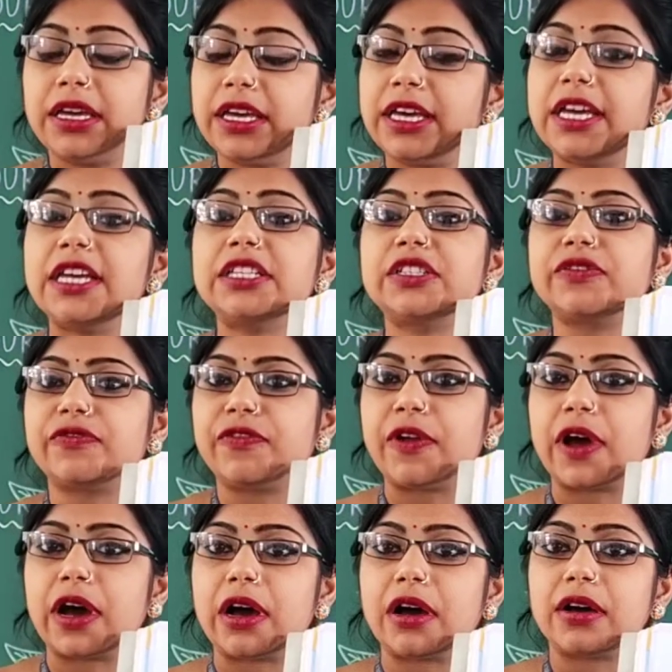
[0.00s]
each
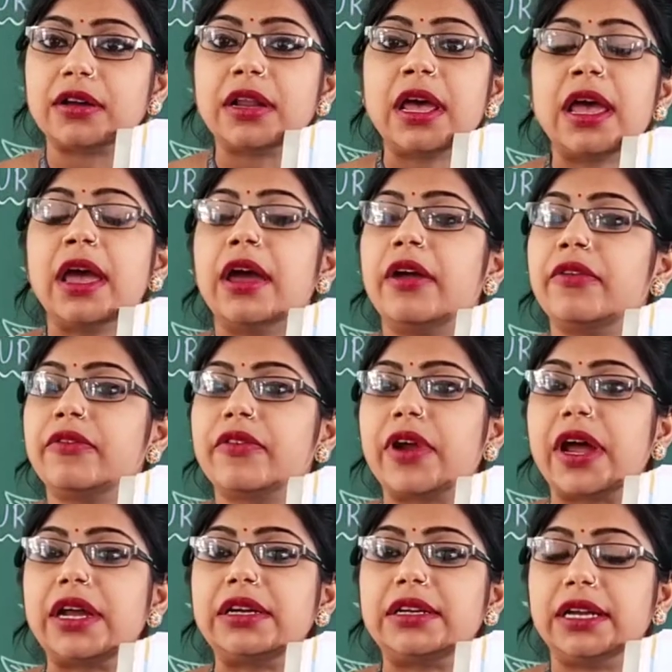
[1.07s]
flower and
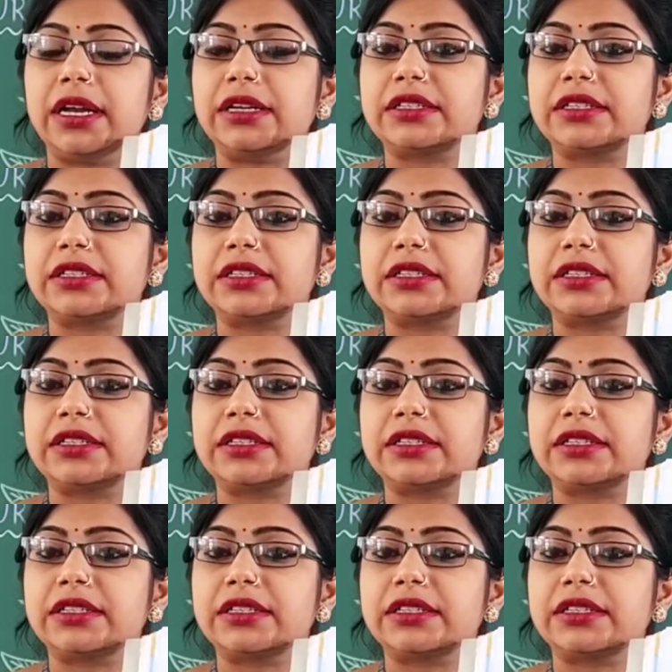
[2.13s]
write